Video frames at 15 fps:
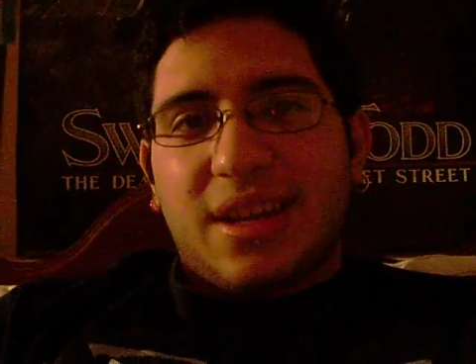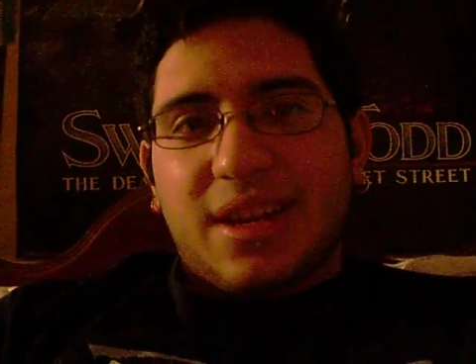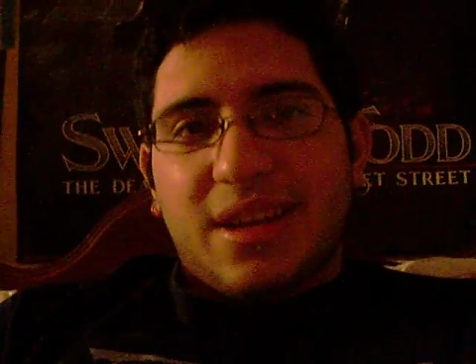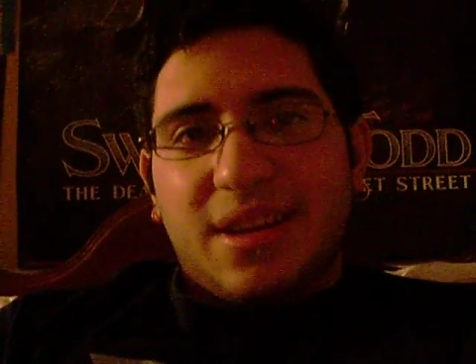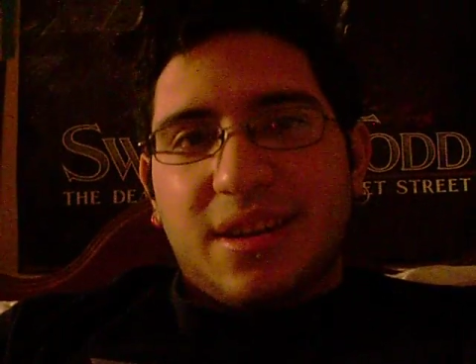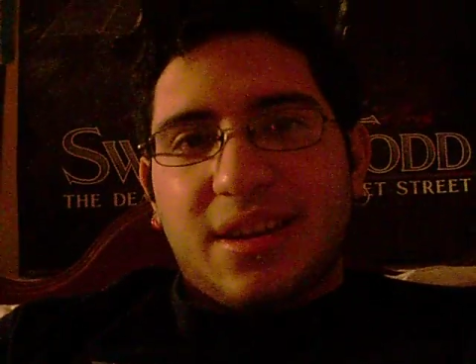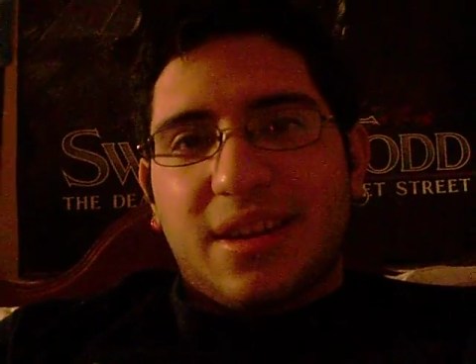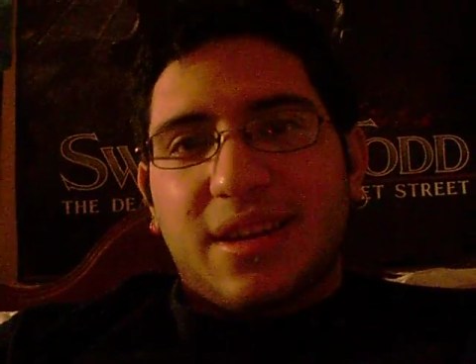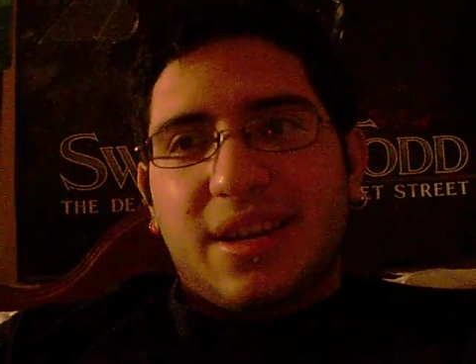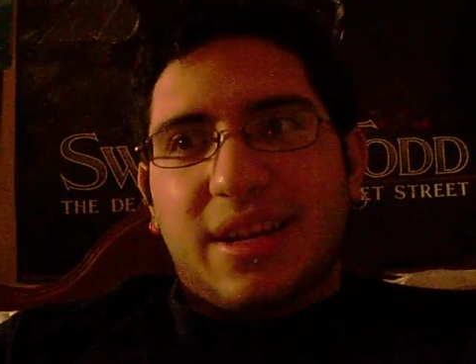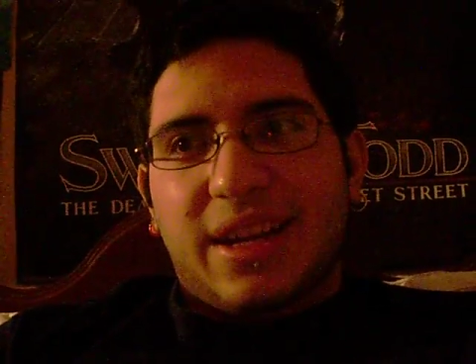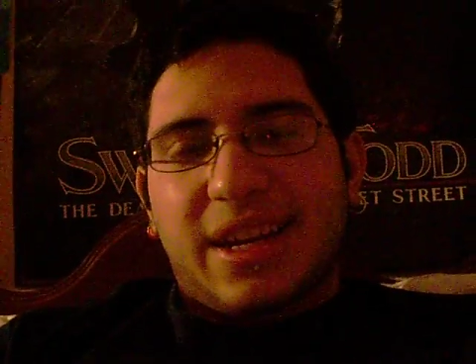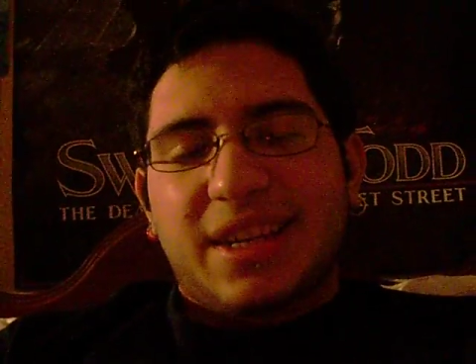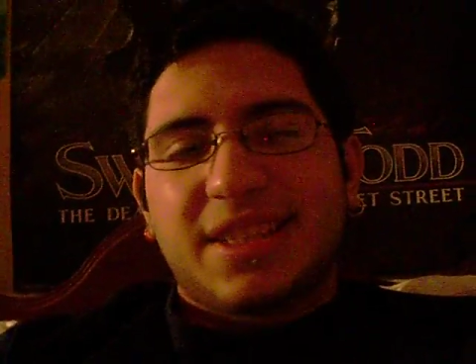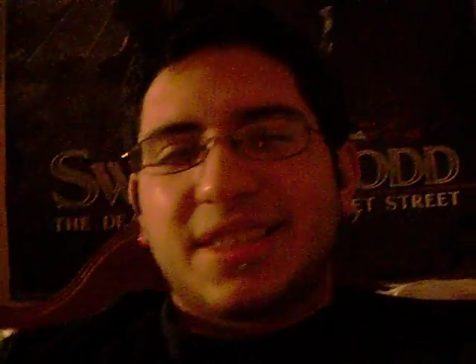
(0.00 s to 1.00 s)
and
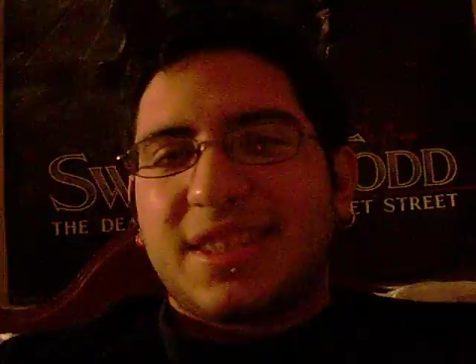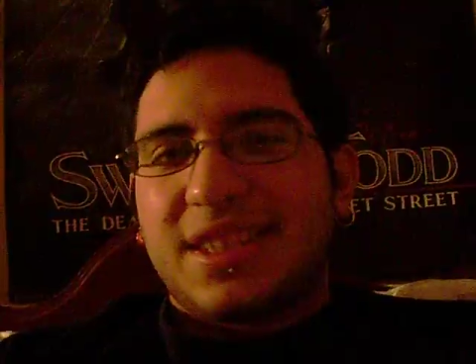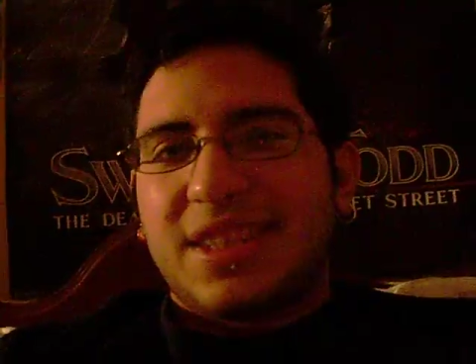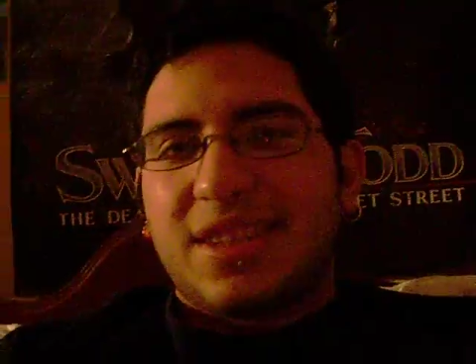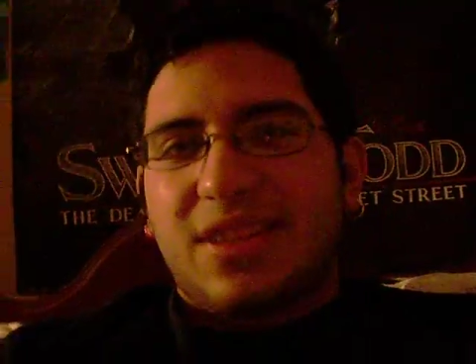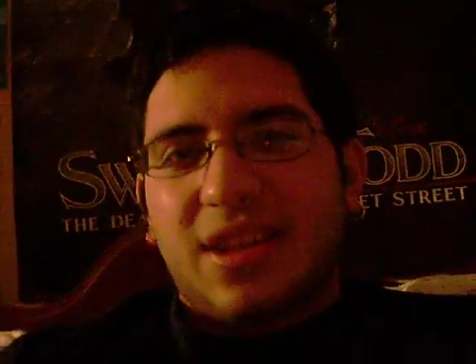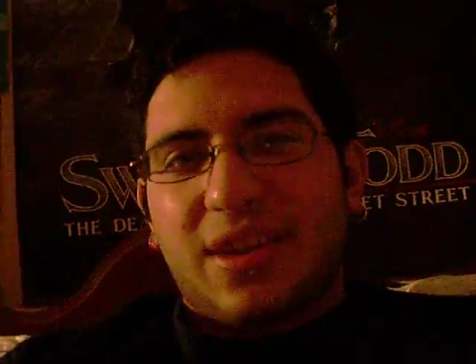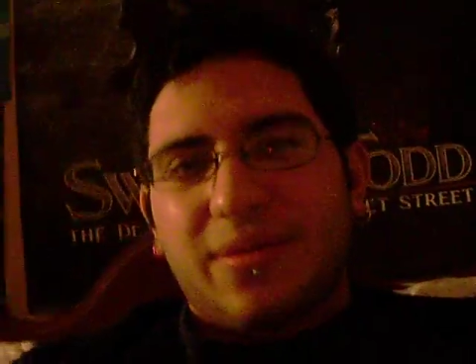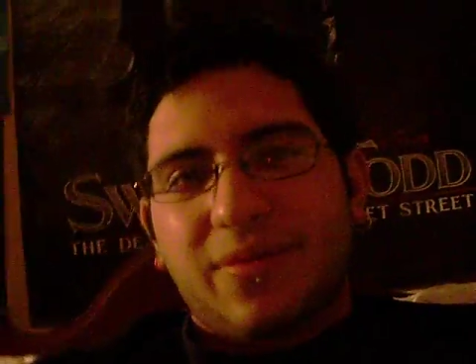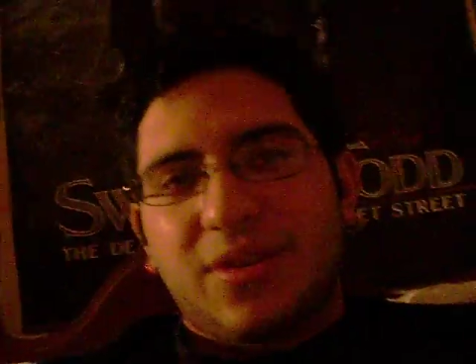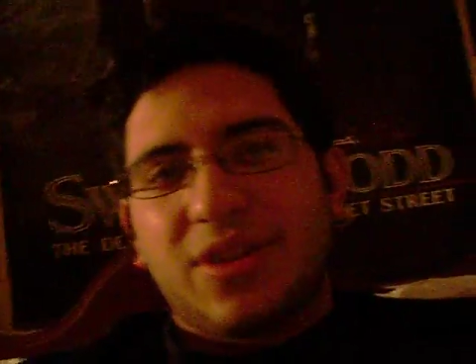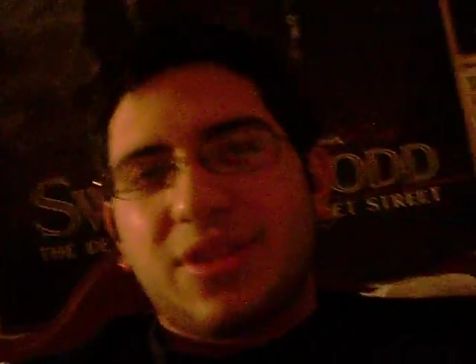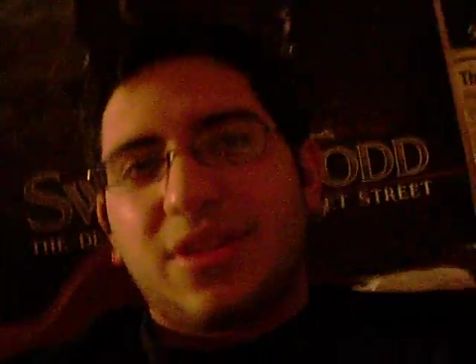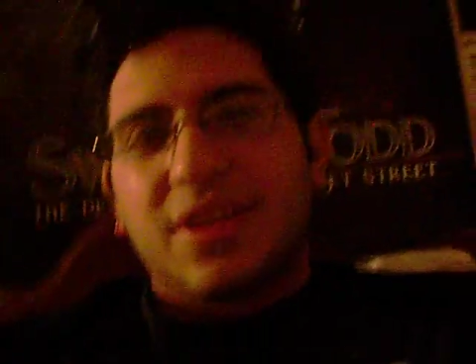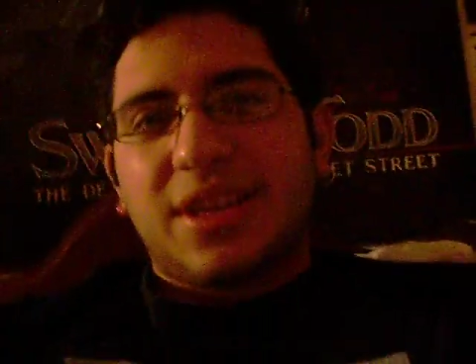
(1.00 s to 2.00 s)
I can see a lot of
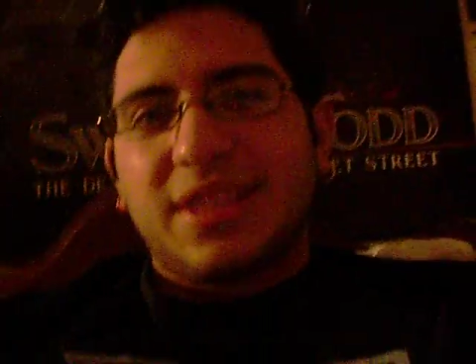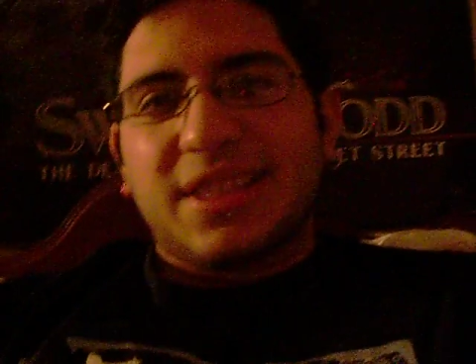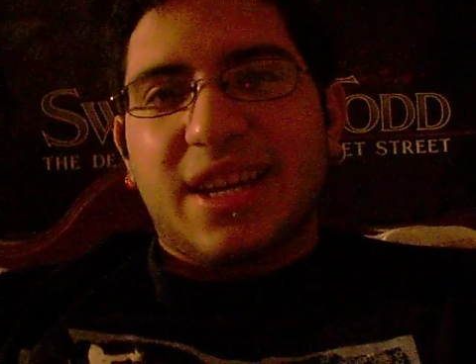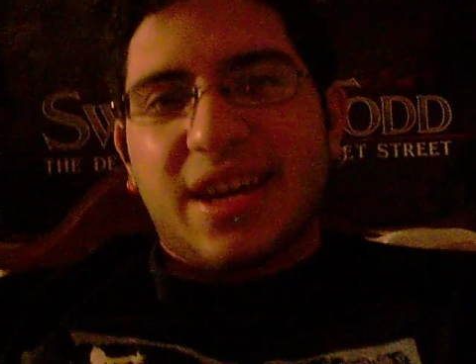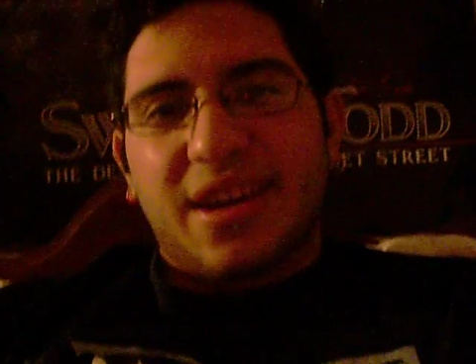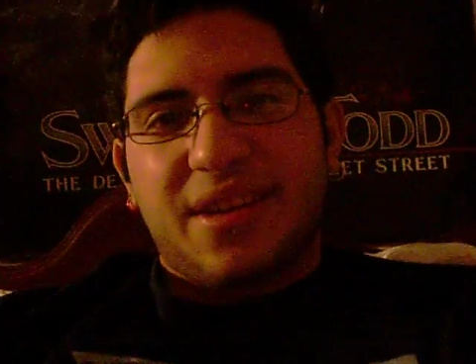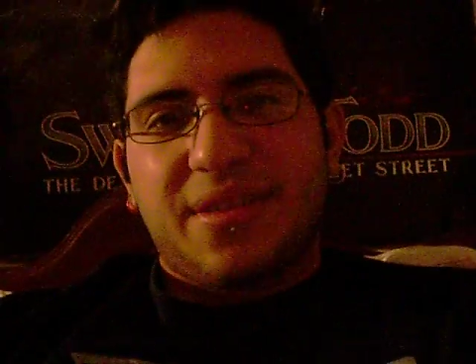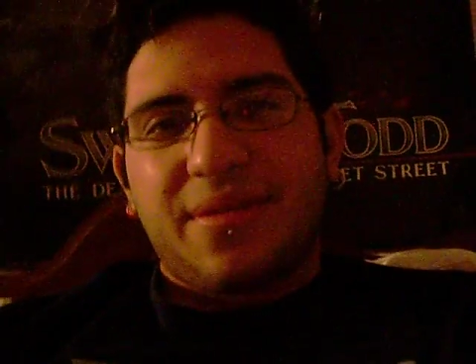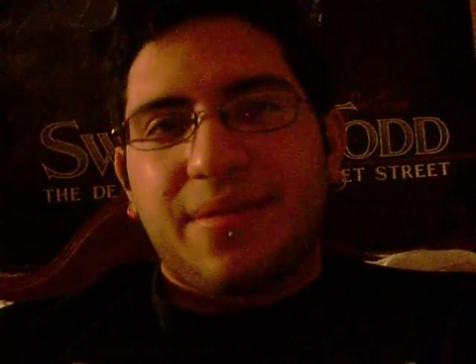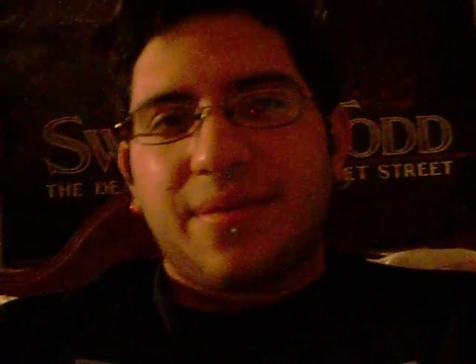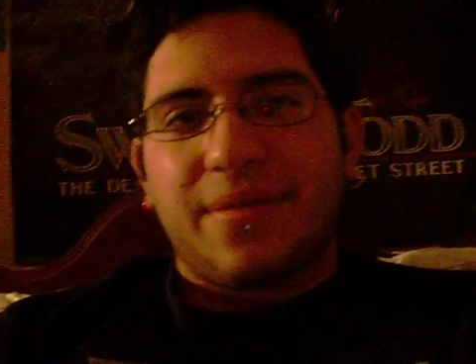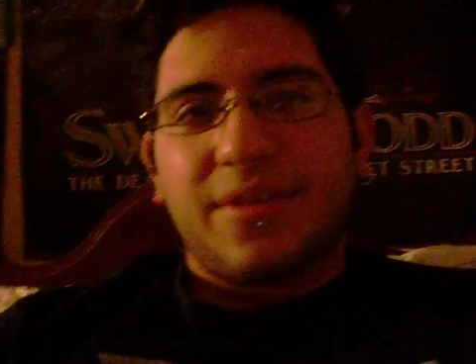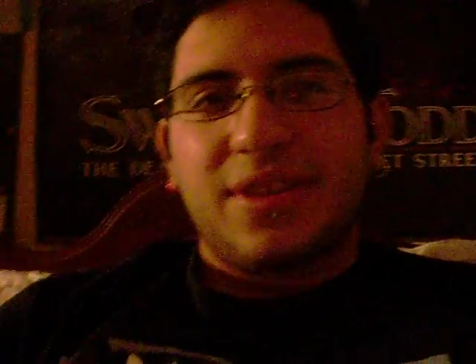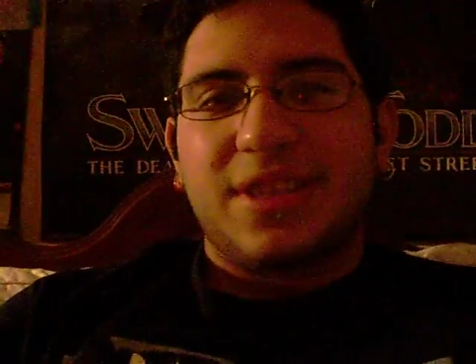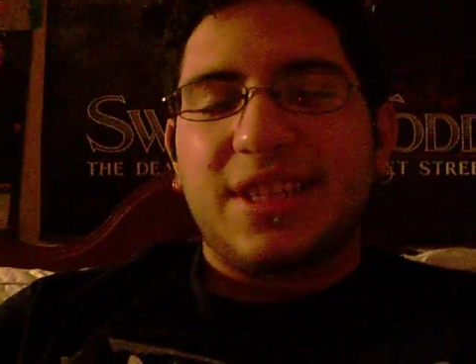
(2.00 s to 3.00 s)
good things ahead
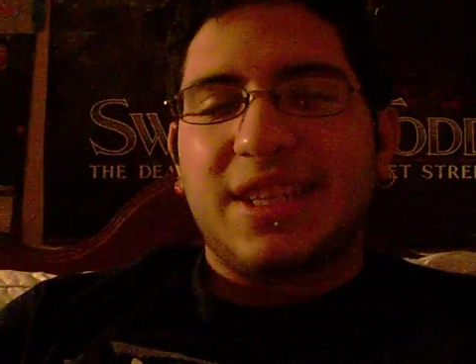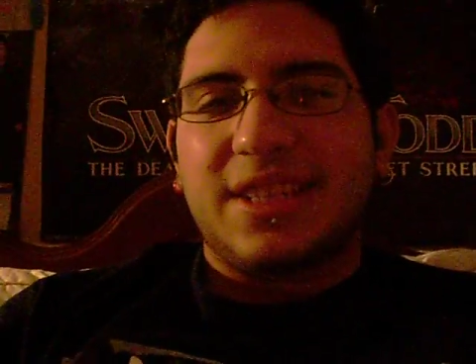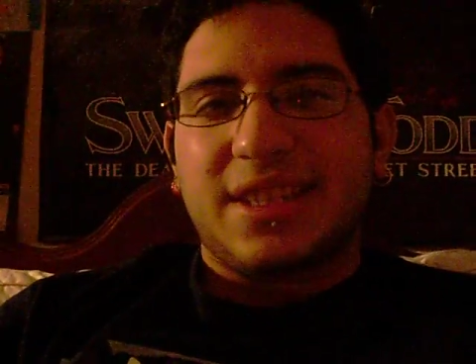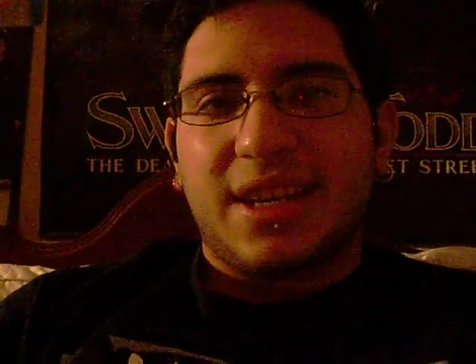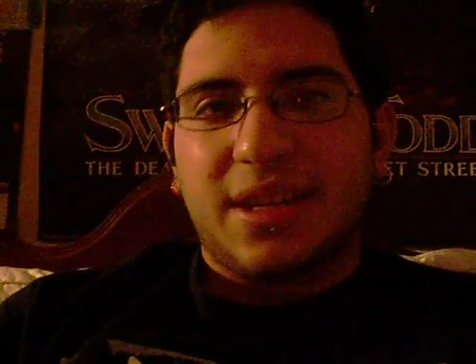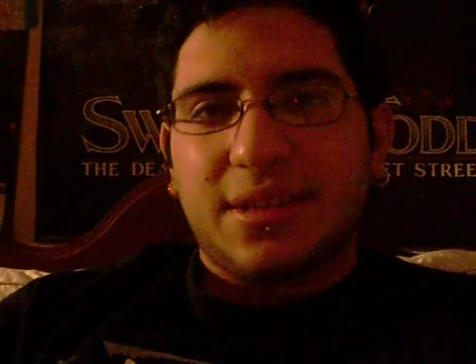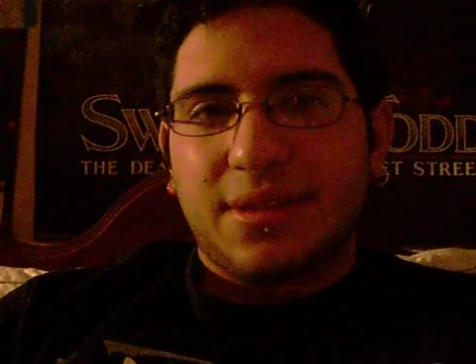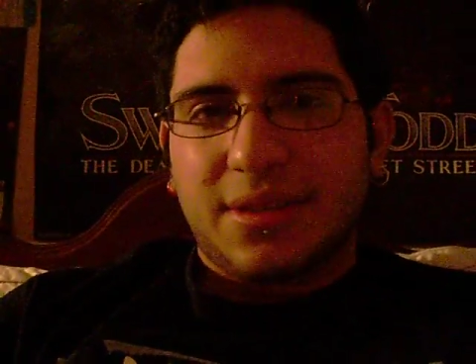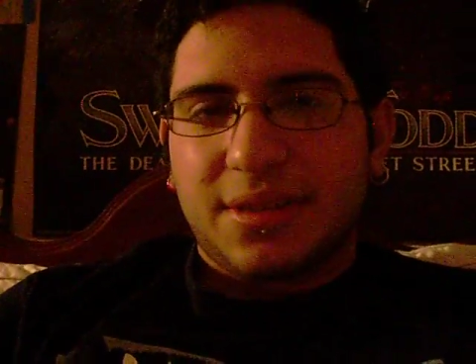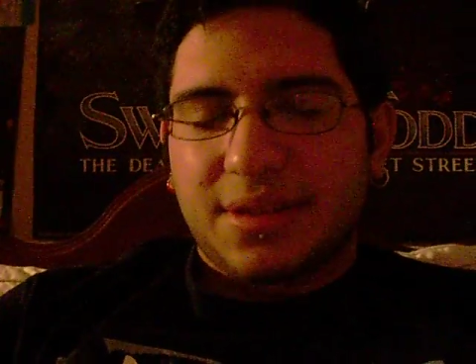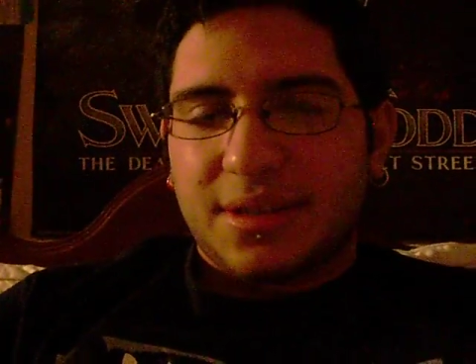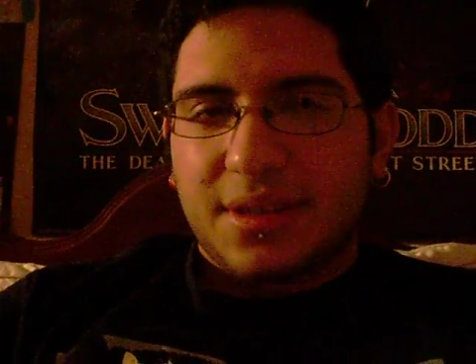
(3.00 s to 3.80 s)
for the Teen Titans.